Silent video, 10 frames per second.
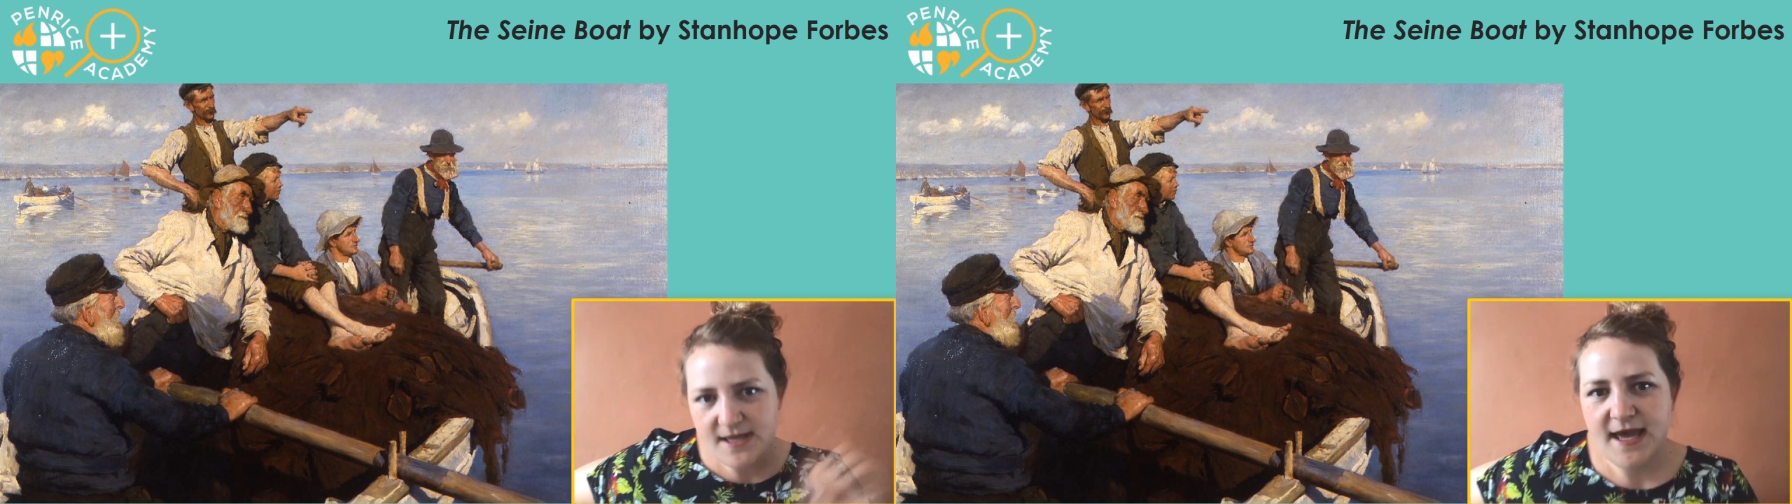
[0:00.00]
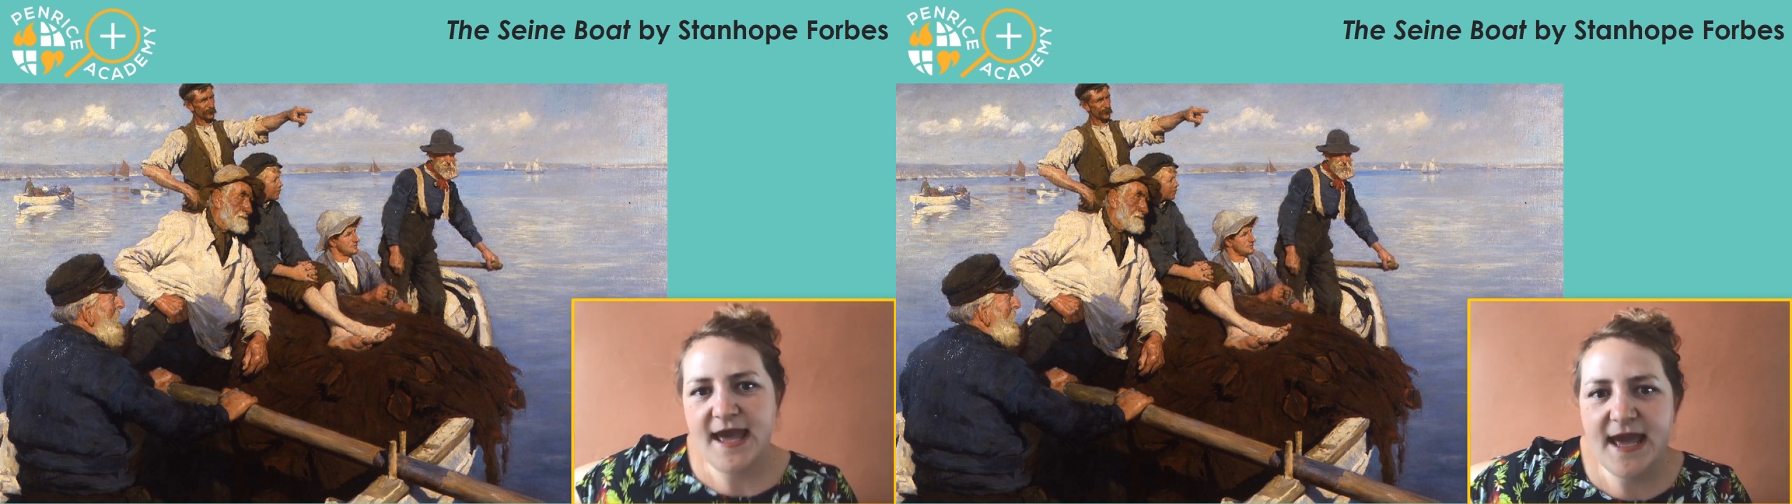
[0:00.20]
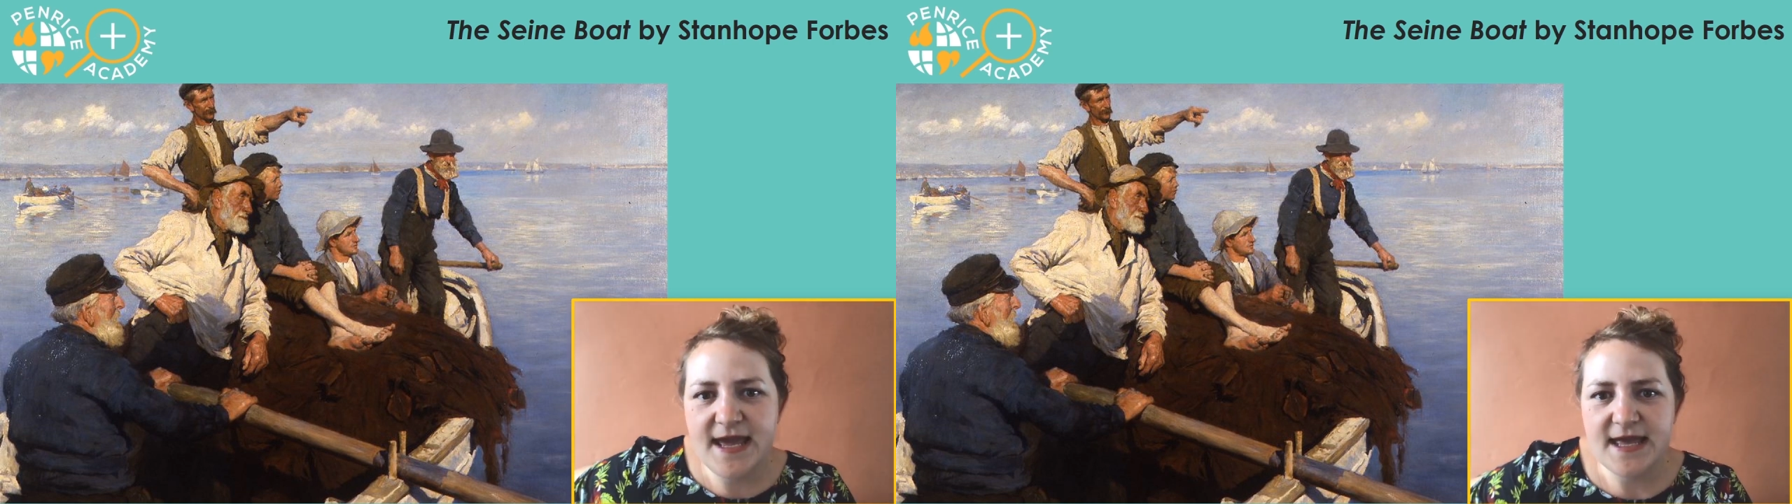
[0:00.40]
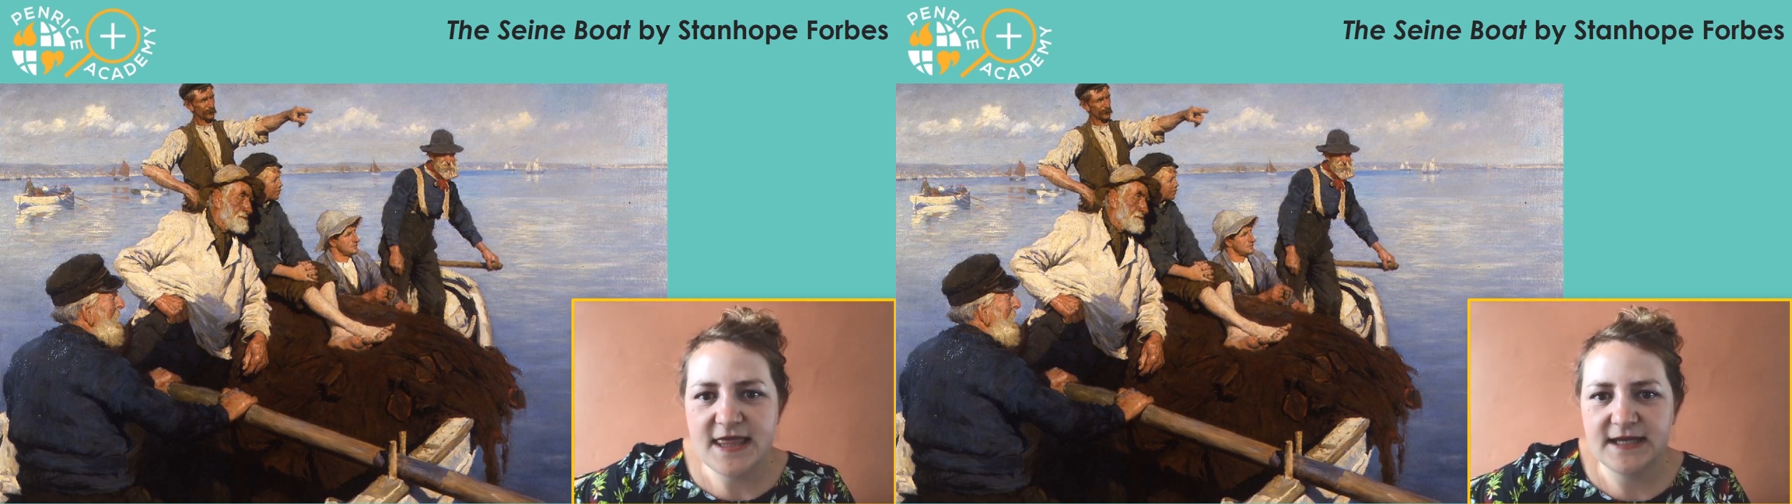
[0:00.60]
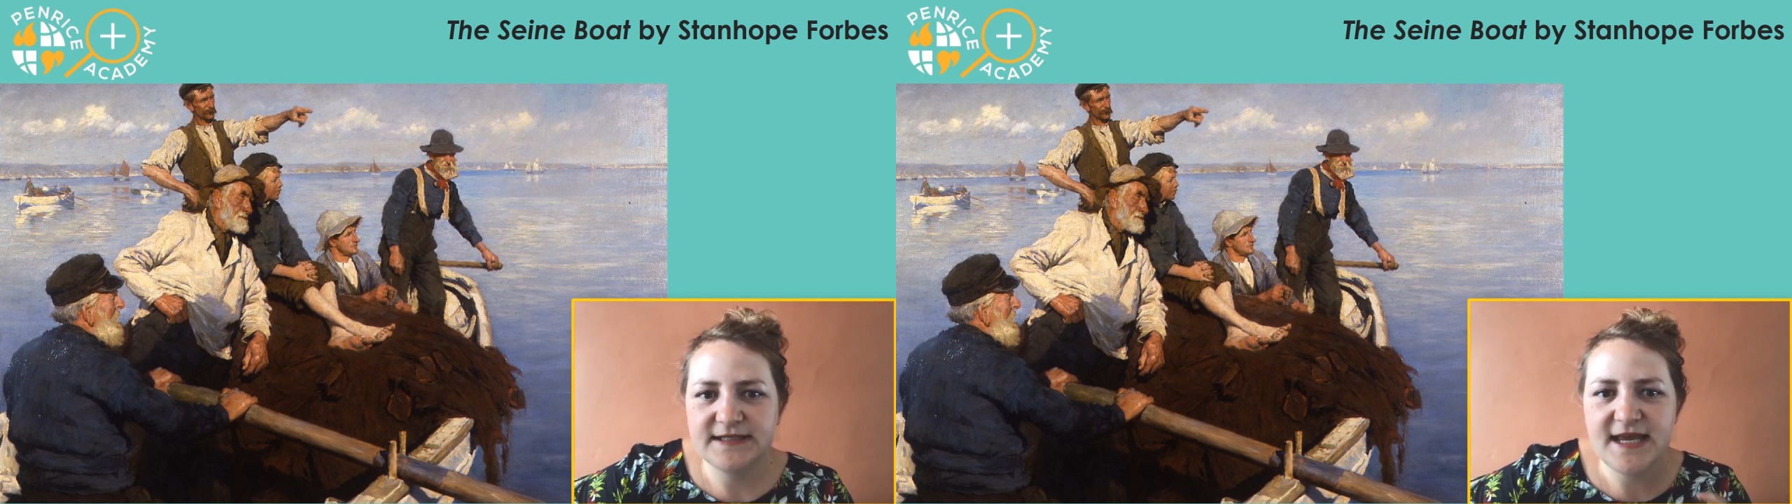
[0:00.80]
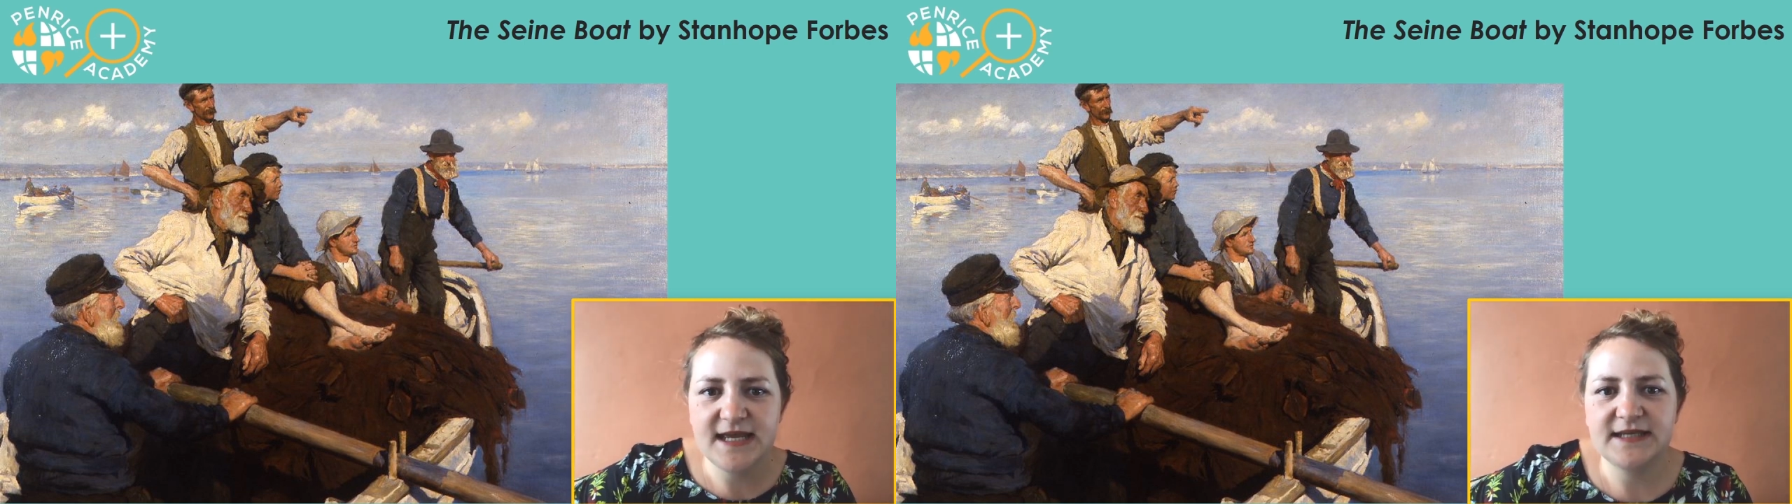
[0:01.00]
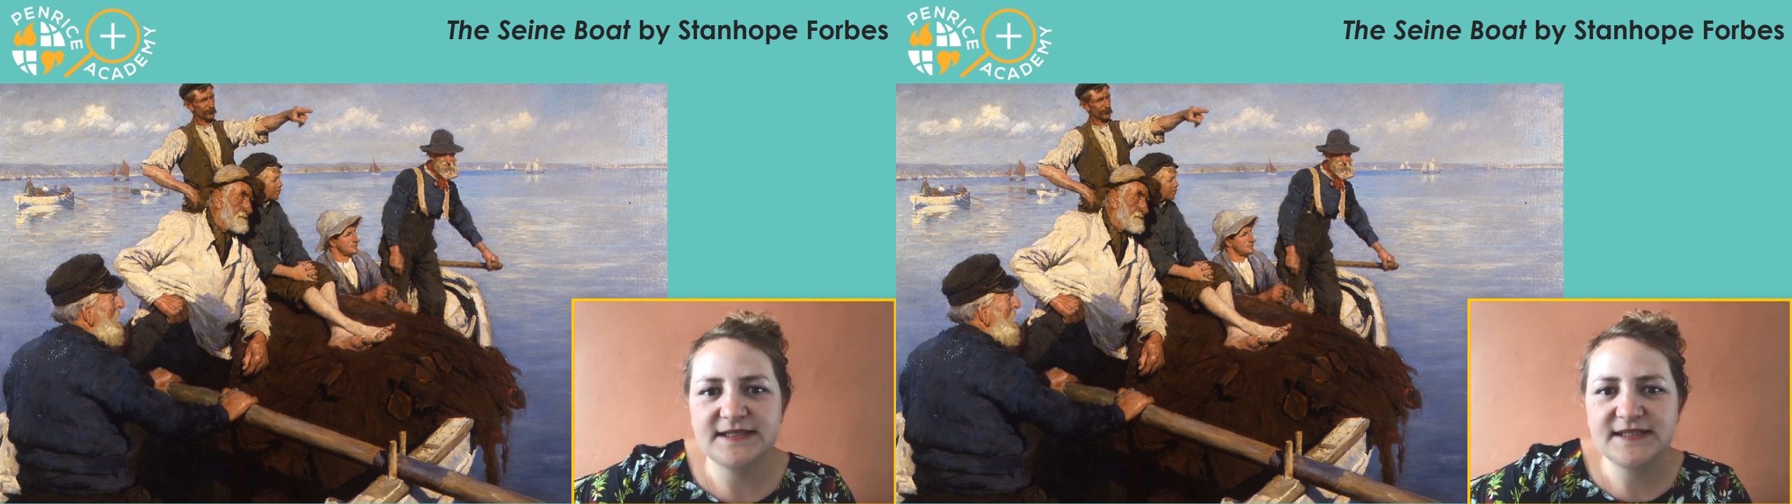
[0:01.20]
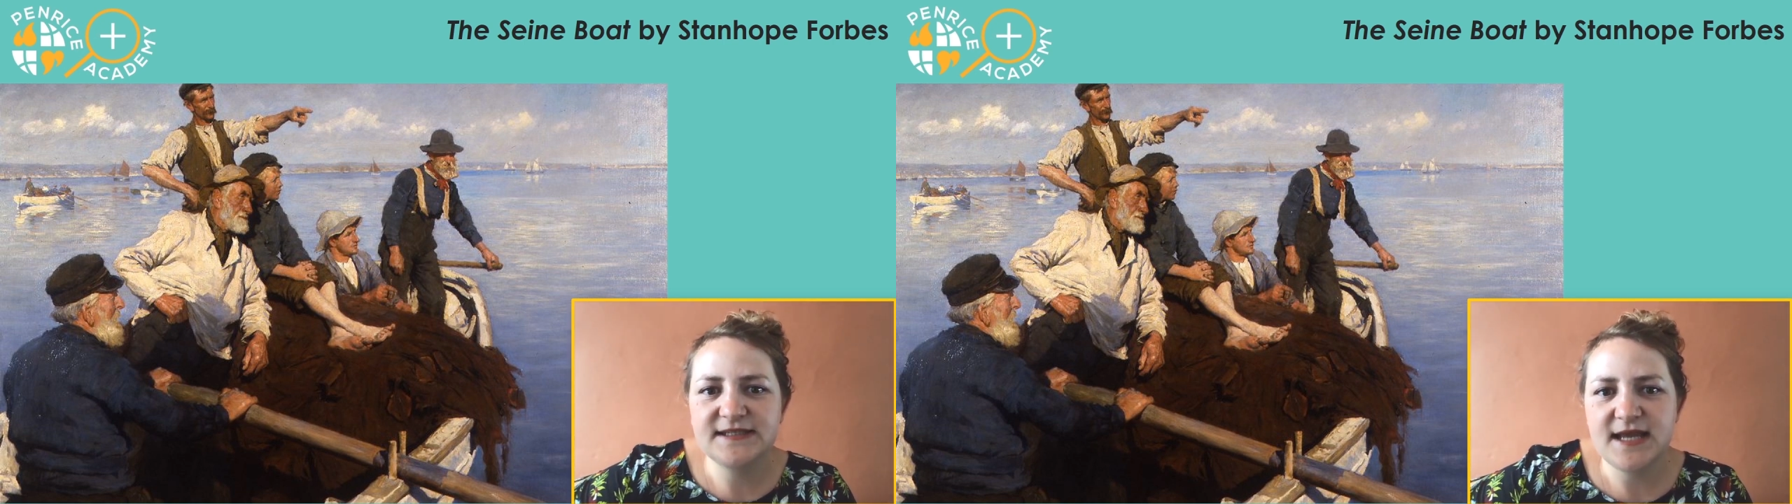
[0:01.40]
He thinks he can
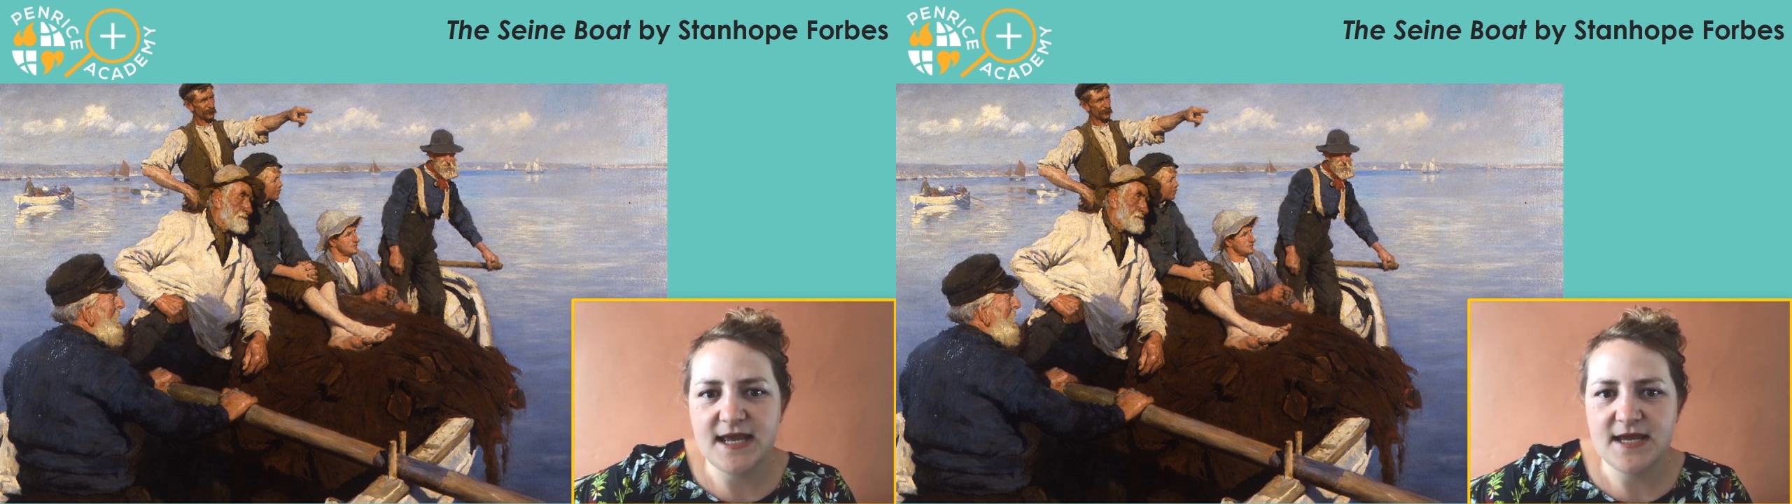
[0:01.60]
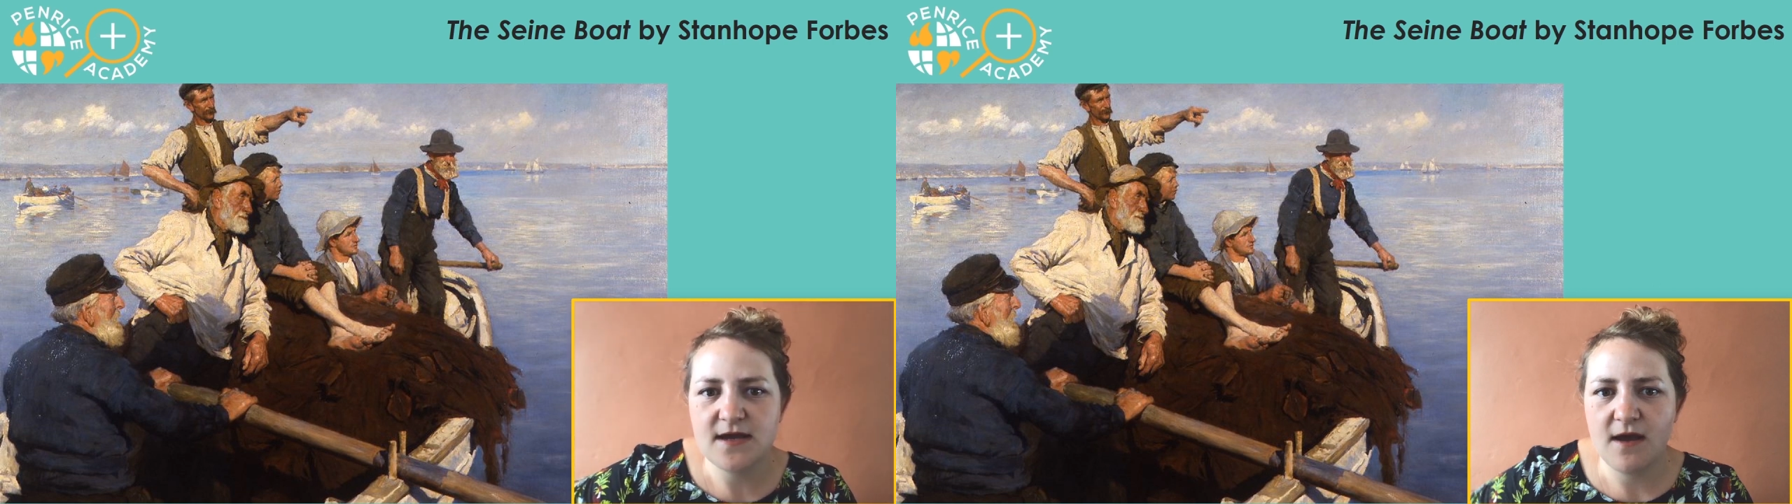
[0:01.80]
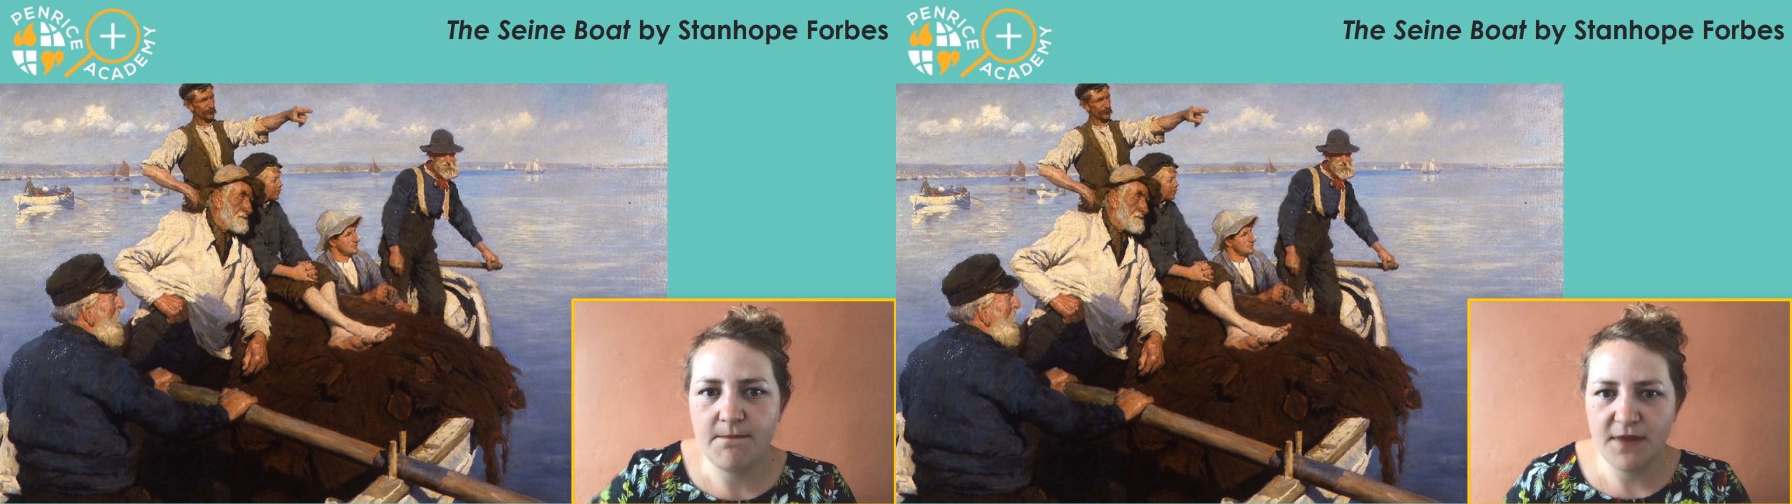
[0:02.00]
see a